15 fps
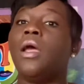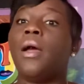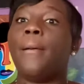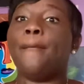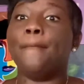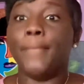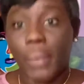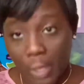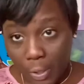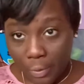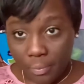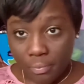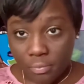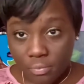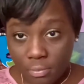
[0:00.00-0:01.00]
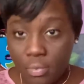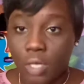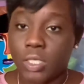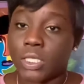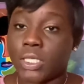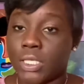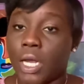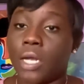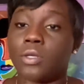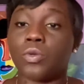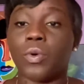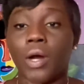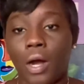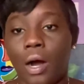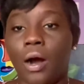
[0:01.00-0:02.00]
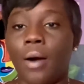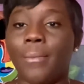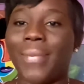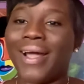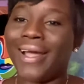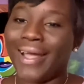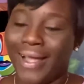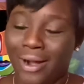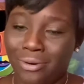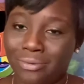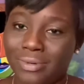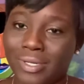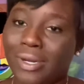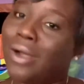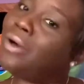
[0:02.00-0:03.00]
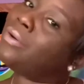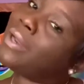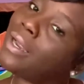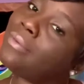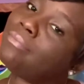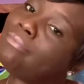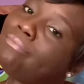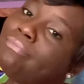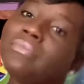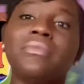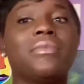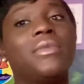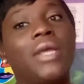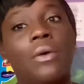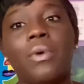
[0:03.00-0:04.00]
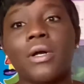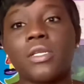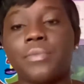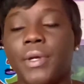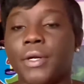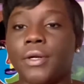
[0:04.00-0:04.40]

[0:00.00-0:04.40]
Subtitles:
boom, most of the stains will come out. Okay, that works better